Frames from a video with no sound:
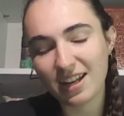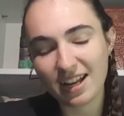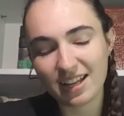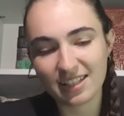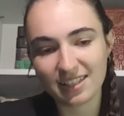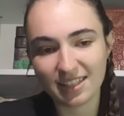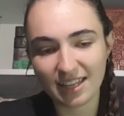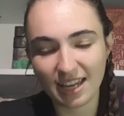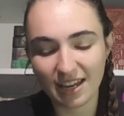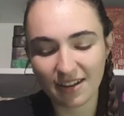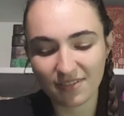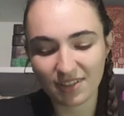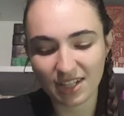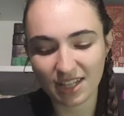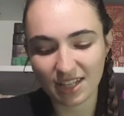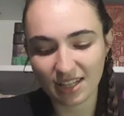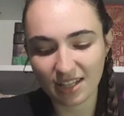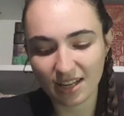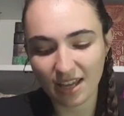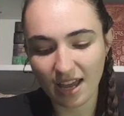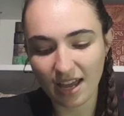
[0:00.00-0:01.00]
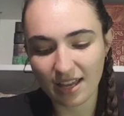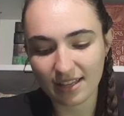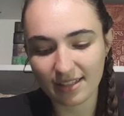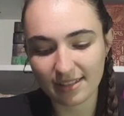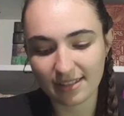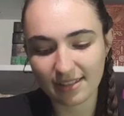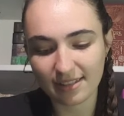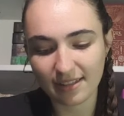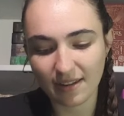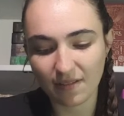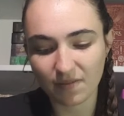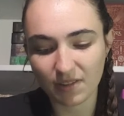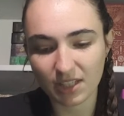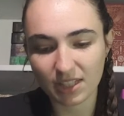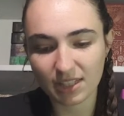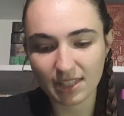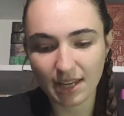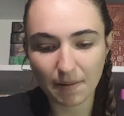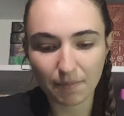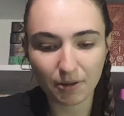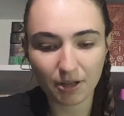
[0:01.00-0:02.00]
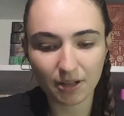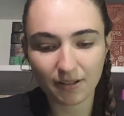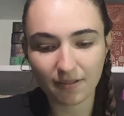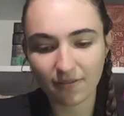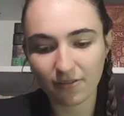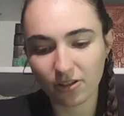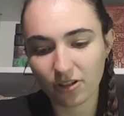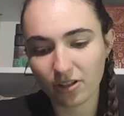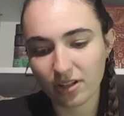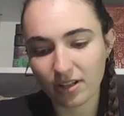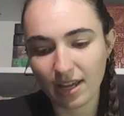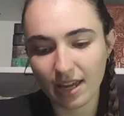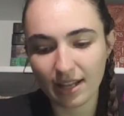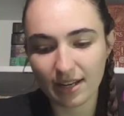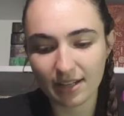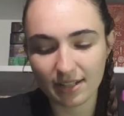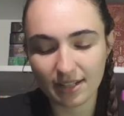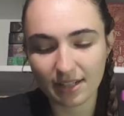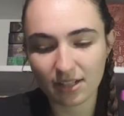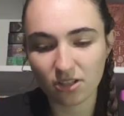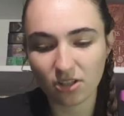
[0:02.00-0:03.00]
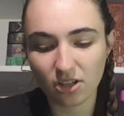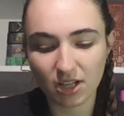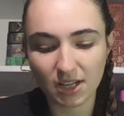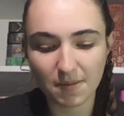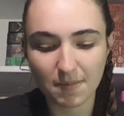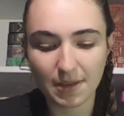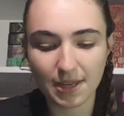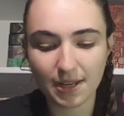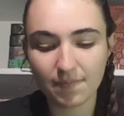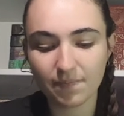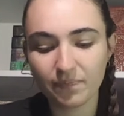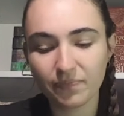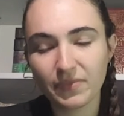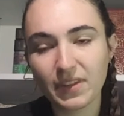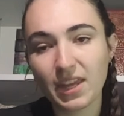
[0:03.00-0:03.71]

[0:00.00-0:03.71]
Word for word: I saved it as something separate for an editing document